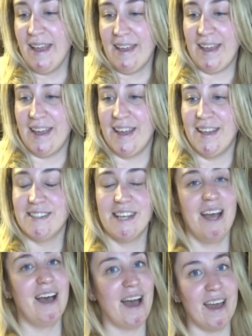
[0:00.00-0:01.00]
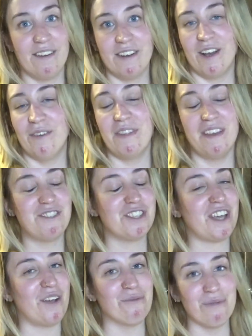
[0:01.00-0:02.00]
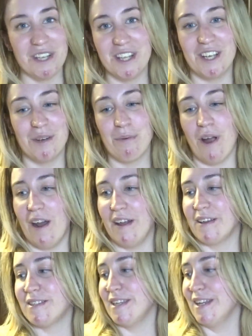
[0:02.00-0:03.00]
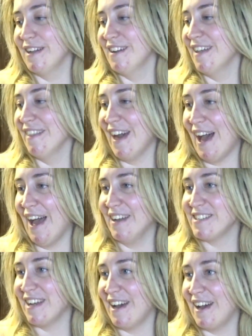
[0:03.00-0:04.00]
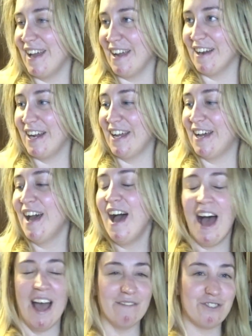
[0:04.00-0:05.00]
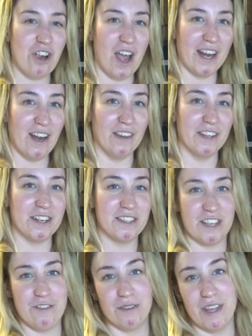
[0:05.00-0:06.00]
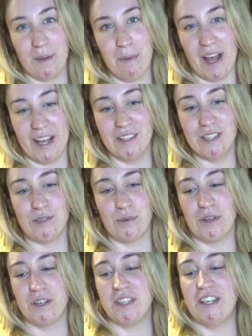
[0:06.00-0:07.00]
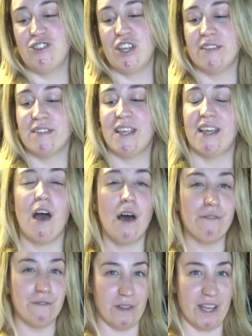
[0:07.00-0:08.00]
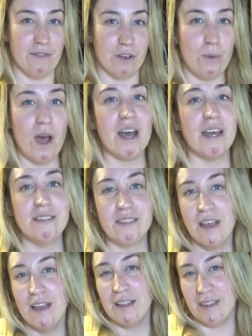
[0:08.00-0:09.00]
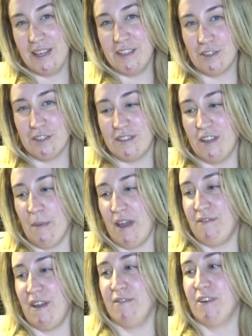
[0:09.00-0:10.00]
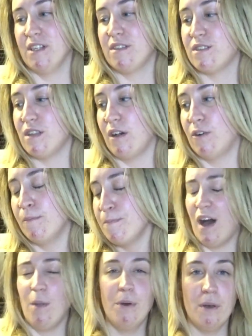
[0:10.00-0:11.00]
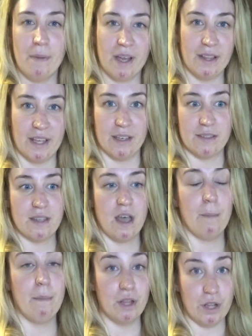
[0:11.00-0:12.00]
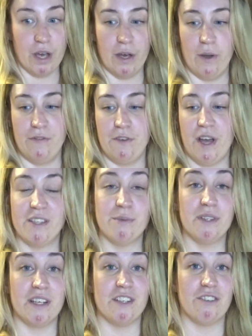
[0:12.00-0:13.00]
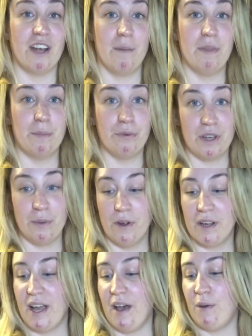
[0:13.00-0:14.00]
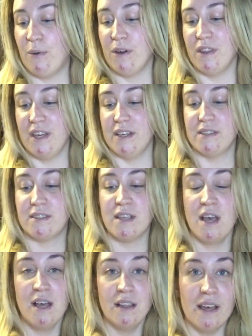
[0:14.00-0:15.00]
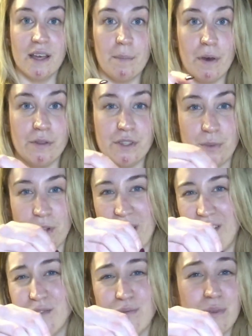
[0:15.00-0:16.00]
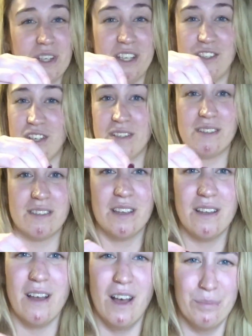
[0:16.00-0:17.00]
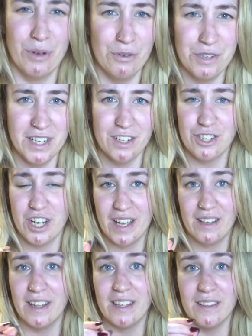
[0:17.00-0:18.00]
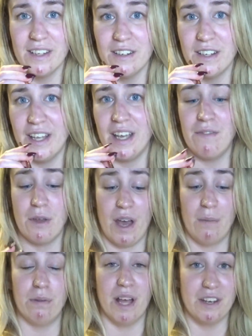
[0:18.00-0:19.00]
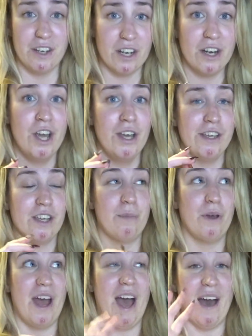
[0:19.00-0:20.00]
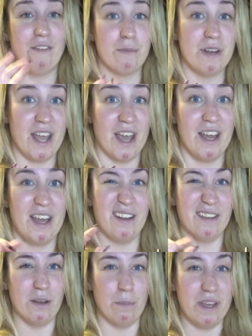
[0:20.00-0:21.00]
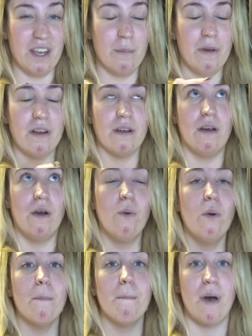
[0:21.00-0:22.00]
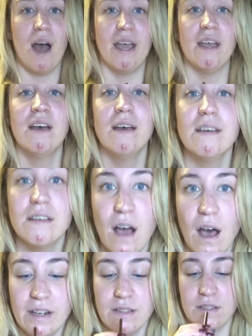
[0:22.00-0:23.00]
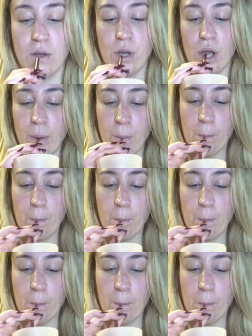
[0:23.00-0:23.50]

And I don't know, they've just got really good products in that area. I've tried others that you can like buy in stores, and just like flavor wise, these are still my favorites. So I'll put my links below if you guys would like to grab the pre-workout or this like post-workout. It's really just a protein shake. Like literally, if you had a blender, you could put half a banana and a little peanut butter. Oh my God, it's so good.